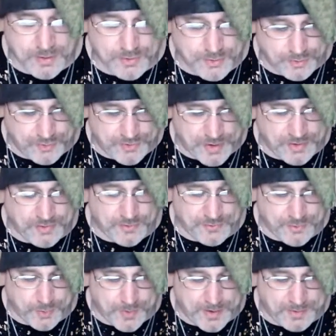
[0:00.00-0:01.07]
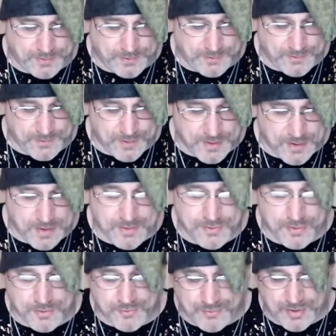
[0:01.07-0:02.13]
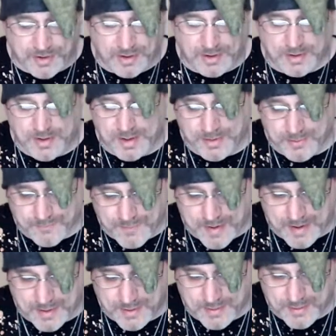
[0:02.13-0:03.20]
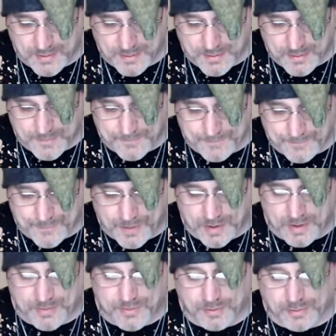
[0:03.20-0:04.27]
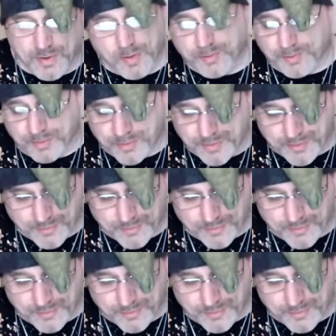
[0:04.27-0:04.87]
Two sets of twins, the green and the red, and the loner, the